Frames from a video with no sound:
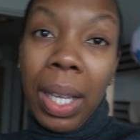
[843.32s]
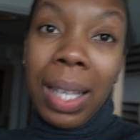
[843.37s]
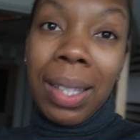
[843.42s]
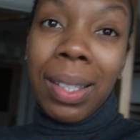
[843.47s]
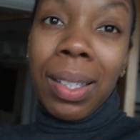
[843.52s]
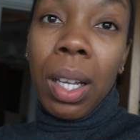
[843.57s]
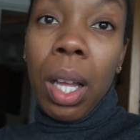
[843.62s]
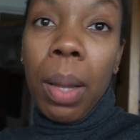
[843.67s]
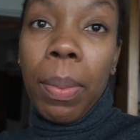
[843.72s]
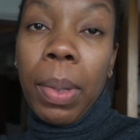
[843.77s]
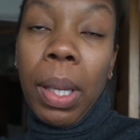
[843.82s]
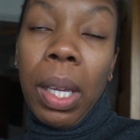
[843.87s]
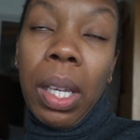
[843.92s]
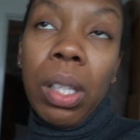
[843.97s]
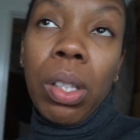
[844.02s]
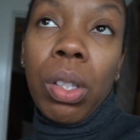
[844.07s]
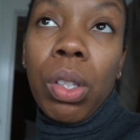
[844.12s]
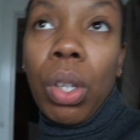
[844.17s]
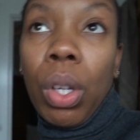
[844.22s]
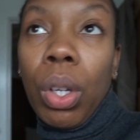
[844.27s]
hasn't come
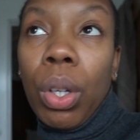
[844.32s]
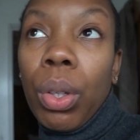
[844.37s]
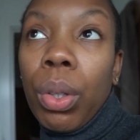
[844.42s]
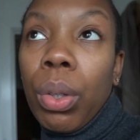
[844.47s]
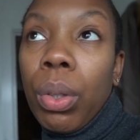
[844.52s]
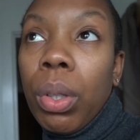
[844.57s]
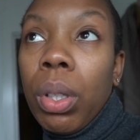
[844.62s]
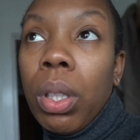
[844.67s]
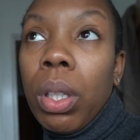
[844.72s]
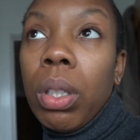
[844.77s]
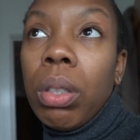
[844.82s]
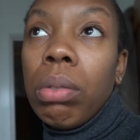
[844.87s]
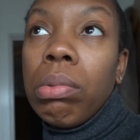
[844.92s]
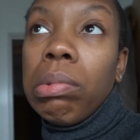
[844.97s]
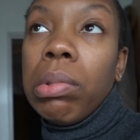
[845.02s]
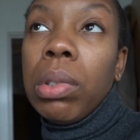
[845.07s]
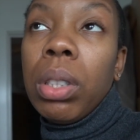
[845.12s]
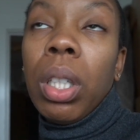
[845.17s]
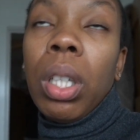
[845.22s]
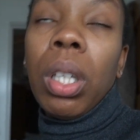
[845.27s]
yet, so
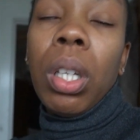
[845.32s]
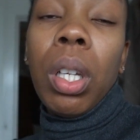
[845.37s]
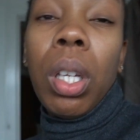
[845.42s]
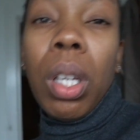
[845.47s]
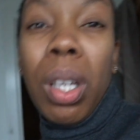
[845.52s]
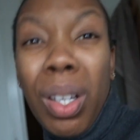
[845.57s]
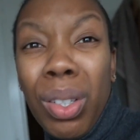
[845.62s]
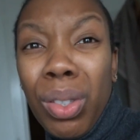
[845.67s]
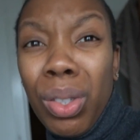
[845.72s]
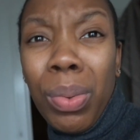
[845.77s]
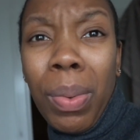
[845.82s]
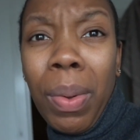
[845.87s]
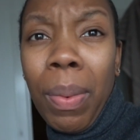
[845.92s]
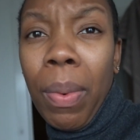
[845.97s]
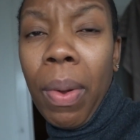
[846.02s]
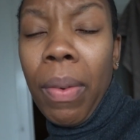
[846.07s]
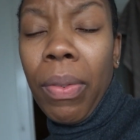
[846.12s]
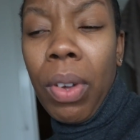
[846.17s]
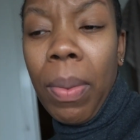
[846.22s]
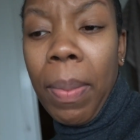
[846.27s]
I'll just wear
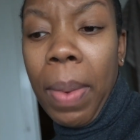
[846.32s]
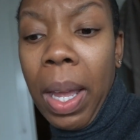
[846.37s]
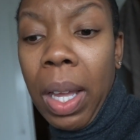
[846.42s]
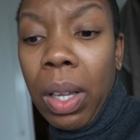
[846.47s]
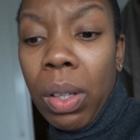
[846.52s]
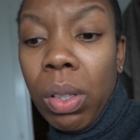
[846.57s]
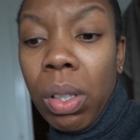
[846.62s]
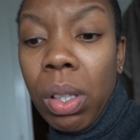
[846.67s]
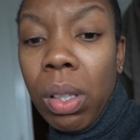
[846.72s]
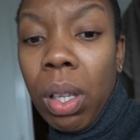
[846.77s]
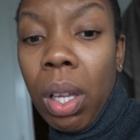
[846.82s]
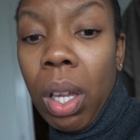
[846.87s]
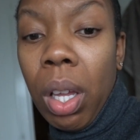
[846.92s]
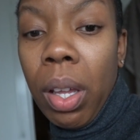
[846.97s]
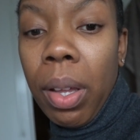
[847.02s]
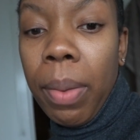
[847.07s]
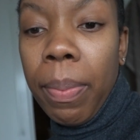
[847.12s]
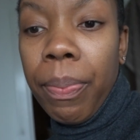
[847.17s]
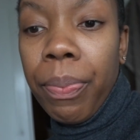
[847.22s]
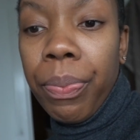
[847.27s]
what I've got in my house.
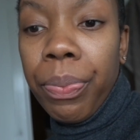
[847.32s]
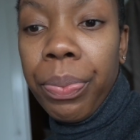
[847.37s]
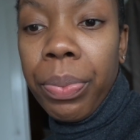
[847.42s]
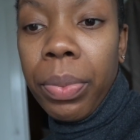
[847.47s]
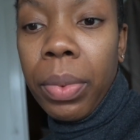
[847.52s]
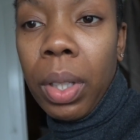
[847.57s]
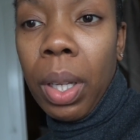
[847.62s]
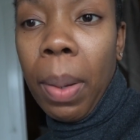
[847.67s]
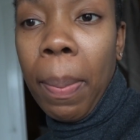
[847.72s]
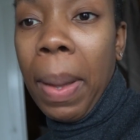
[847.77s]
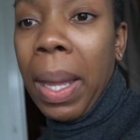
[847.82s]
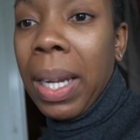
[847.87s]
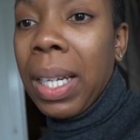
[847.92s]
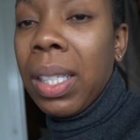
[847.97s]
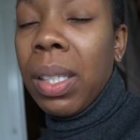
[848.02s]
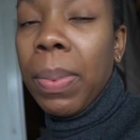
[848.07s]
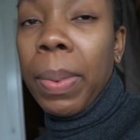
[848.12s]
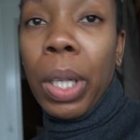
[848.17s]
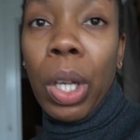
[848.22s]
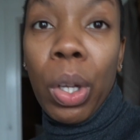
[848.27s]
But I
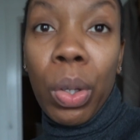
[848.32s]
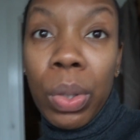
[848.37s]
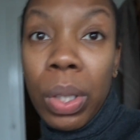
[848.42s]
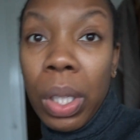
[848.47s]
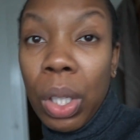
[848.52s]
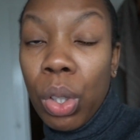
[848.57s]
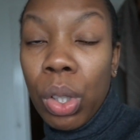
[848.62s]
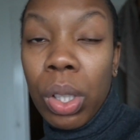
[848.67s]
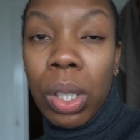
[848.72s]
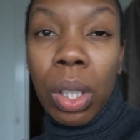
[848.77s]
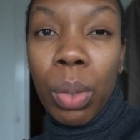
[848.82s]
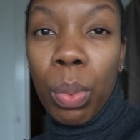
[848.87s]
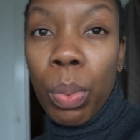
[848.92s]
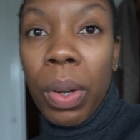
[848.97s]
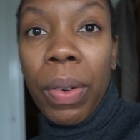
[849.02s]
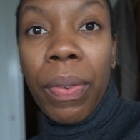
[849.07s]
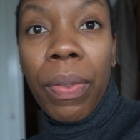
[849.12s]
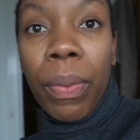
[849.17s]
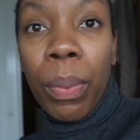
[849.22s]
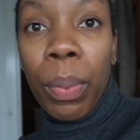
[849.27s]
need to be cozy because the
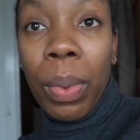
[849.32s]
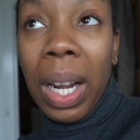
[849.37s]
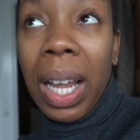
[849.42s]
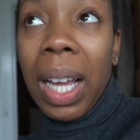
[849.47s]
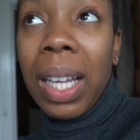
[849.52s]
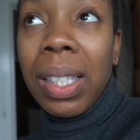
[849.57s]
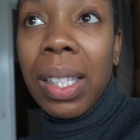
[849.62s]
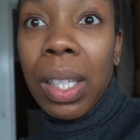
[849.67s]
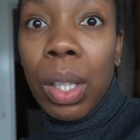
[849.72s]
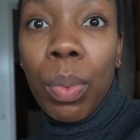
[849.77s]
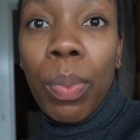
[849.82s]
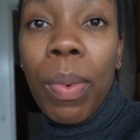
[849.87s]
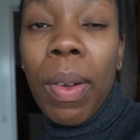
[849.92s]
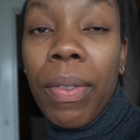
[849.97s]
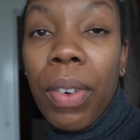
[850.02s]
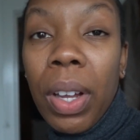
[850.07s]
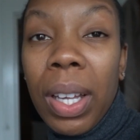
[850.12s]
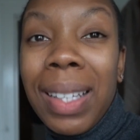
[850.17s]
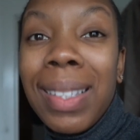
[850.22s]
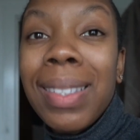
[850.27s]
weather, like I said, the
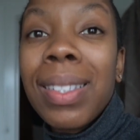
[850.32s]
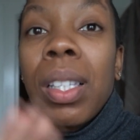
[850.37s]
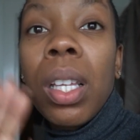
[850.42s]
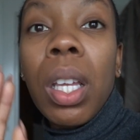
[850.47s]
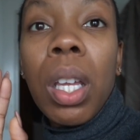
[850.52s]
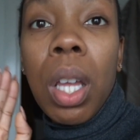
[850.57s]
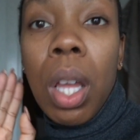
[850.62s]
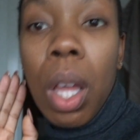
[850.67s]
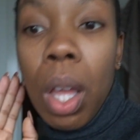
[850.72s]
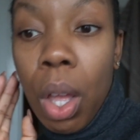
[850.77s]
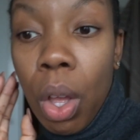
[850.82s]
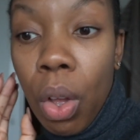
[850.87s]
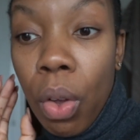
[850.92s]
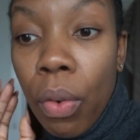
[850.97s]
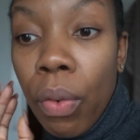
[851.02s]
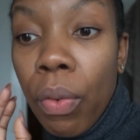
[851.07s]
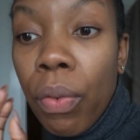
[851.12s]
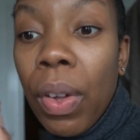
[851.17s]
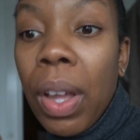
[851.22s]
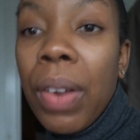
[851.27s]
weather is
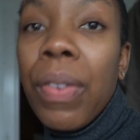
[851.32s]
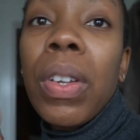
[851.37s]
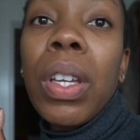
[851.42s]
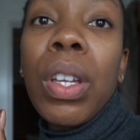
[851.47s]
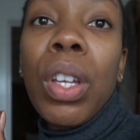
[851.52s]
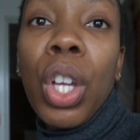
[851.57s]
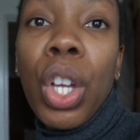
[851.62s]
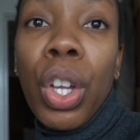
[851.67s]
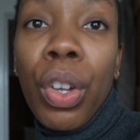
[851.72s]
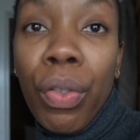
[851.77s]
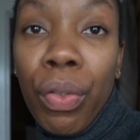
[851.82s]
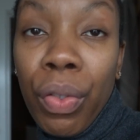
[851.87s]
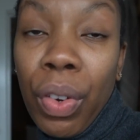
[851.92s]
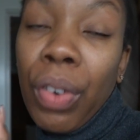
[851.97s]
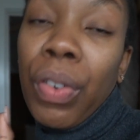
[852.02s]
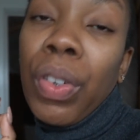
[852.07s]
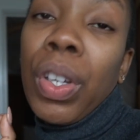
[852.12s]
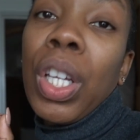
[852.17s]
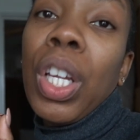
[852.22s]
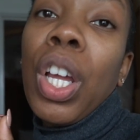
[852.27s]
very,
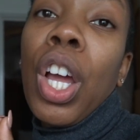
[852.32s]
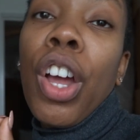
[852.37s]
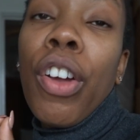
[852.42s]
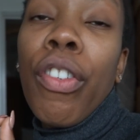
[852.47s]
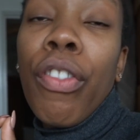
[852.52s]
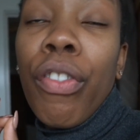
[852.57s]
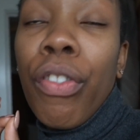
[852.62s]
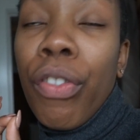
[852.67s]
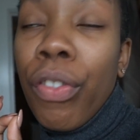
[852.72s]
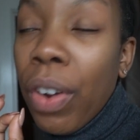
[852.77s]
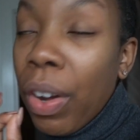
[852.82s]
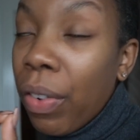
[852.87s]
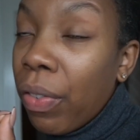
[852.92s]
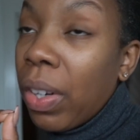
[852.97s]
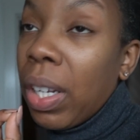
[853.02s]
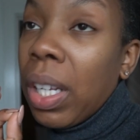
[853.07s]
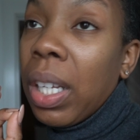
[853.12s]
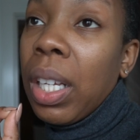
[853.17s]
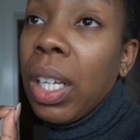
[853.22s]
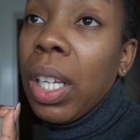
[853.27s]
very,
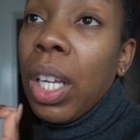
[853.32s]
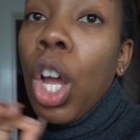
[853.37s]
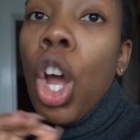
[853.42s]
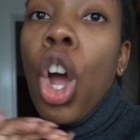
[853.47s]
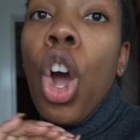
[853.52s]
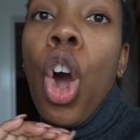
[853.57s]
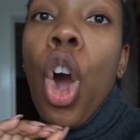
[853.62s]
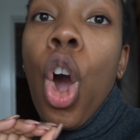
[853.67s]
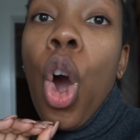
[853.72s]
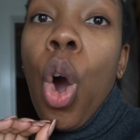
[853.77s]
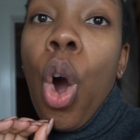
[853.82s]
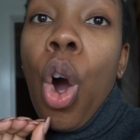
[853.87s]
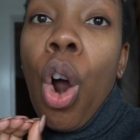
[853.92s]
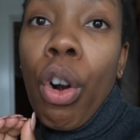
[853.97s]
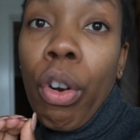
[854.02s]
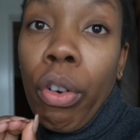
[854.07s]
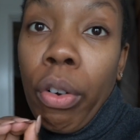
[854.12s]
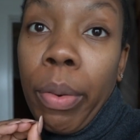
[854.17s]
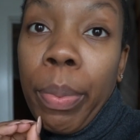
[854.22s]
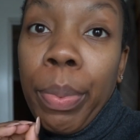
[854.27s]
very
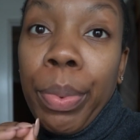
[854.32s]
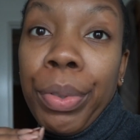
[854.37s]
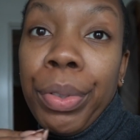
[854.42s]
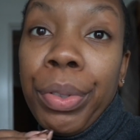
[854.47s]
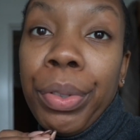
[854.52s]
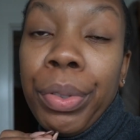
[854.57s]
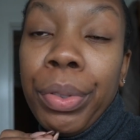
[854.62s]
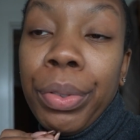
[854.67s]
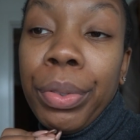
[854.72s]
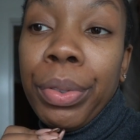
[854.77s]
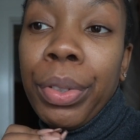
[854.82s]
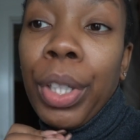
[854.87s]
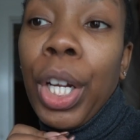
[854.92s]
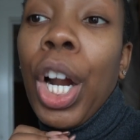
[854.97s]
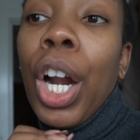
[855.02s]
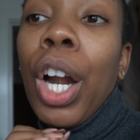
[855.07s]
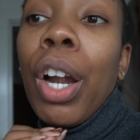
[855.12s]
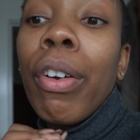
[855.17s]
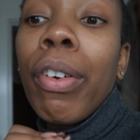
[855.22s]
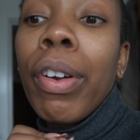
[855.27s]
horrible.
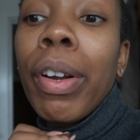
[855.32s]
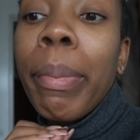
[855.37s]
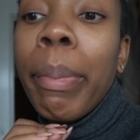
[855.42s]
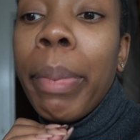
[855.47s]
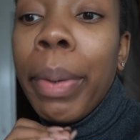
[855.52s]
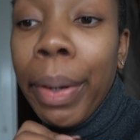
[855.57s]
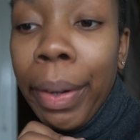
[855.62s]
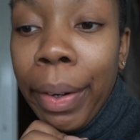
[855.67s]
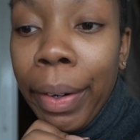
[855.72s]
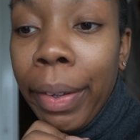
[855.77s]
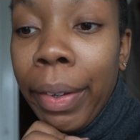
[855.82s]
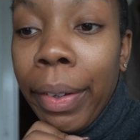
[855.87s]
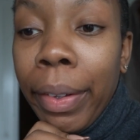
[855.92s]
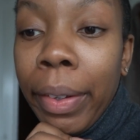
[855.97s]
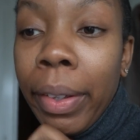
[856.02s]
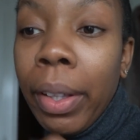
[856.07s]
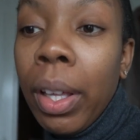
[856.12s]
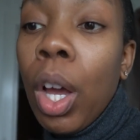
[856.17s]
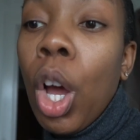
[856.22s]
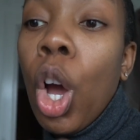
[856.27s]
Horrible.
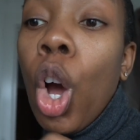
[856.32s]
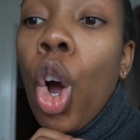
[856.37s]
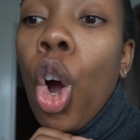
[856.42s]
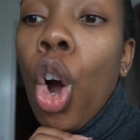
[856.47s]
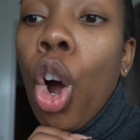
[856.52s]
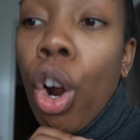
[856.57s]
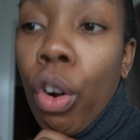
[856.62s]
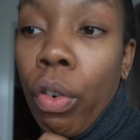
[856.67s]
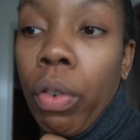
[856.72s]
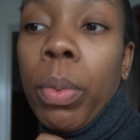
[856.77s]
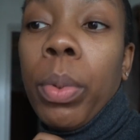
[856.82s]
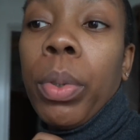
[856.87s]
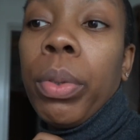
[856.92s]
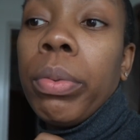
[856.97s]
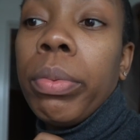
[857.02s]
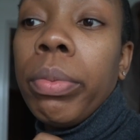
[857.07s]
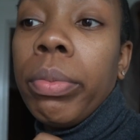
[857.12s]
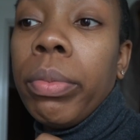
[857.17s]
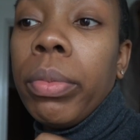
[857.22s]
Horrible.